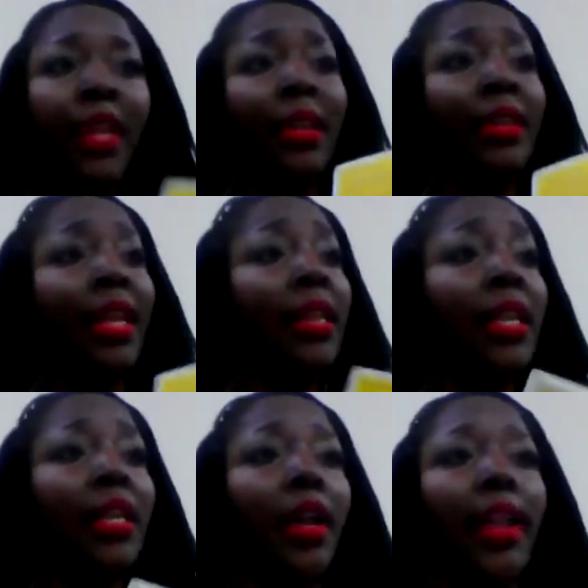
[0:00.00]
nothing
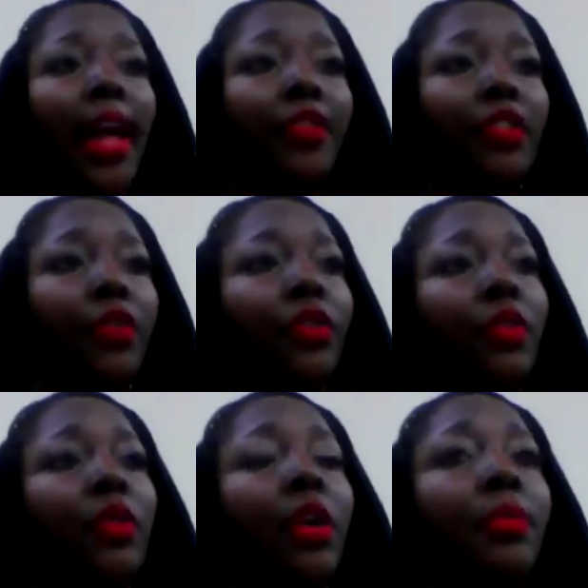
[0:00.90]
in your life is going to
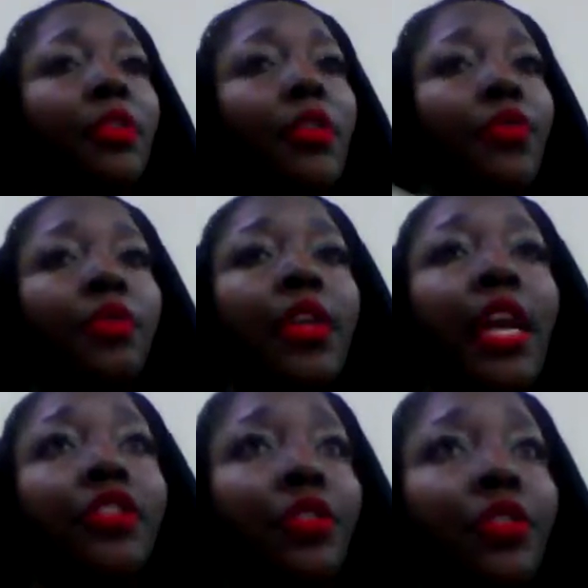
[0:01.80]
come into
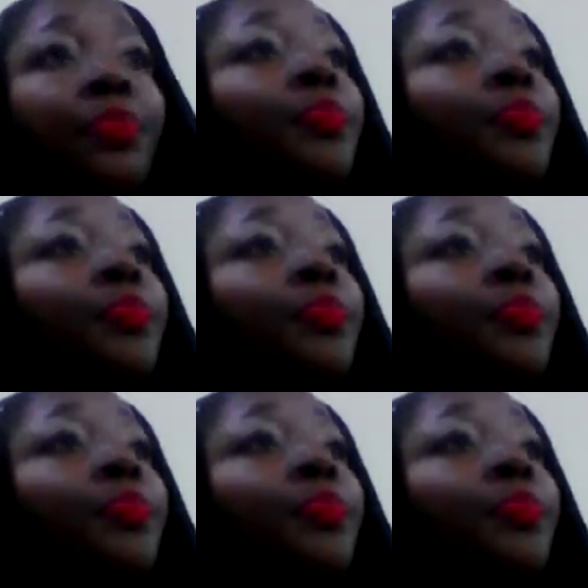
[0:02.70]
fruition.